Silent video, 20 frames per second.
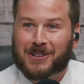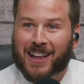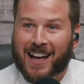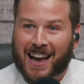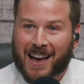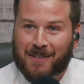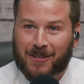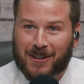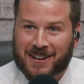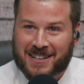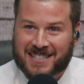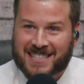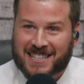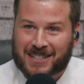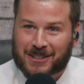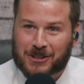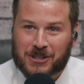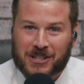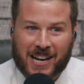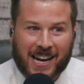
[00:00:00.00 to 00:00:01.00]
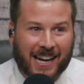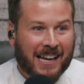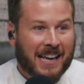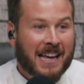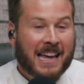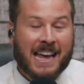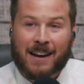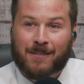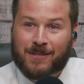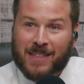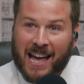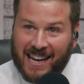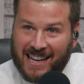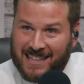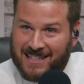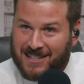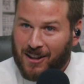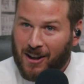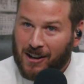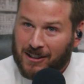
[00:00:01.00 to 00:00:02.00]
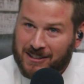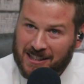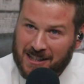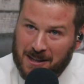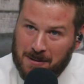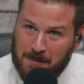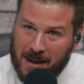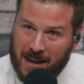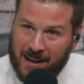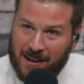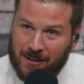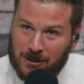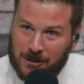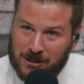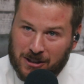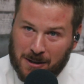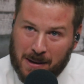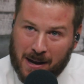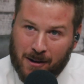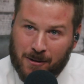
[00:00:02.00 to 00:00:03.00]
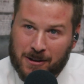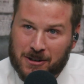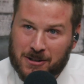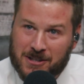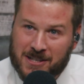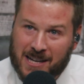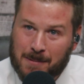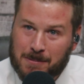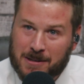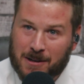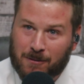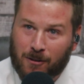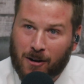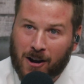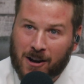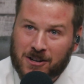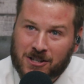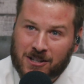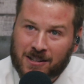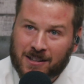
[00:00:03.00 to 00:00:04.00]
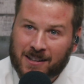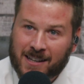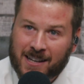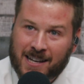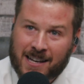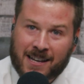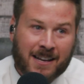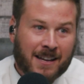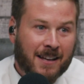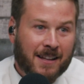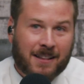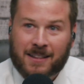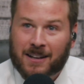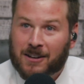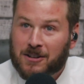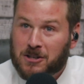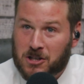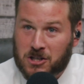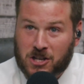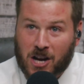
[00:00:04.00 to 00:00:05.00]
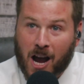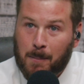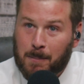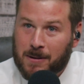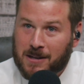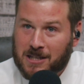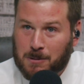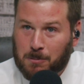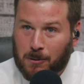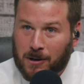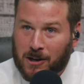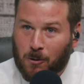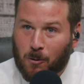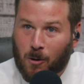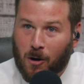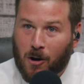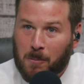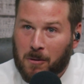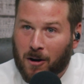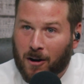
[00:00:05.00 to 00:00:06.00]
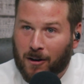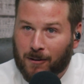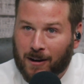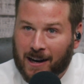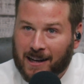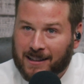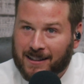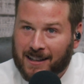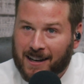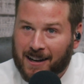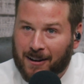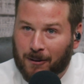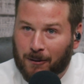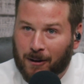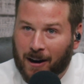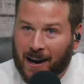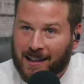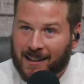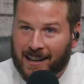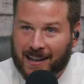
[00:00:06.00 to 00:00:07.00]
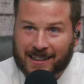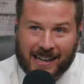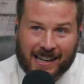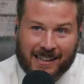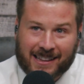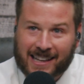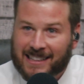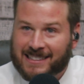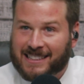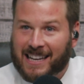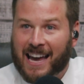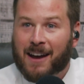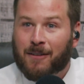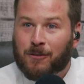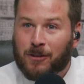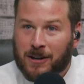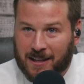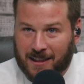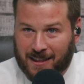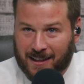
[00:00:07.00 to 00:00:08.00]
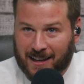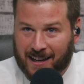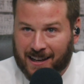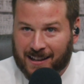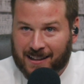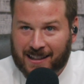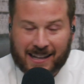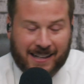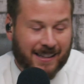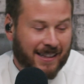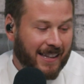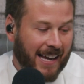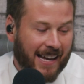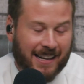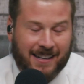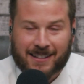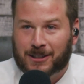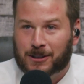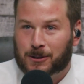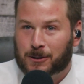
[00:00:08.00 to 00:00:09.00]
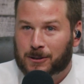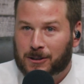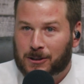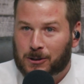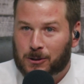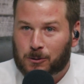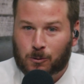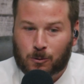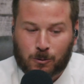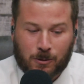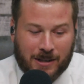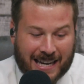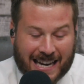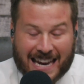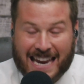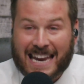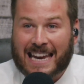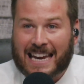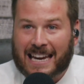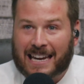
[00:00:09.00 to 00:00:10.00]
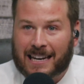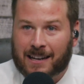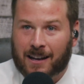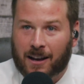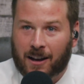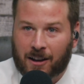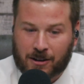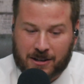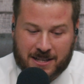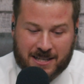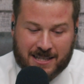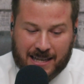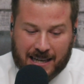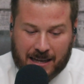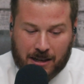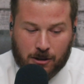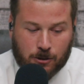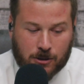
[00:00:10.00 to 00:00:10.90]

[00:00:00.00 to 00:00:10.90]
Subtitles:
life on a single check. If that gets lost in the mail or somehow intercepted fraudulently, there's a shopping spree to Walmart right there, right? Like that's everything that you need on a single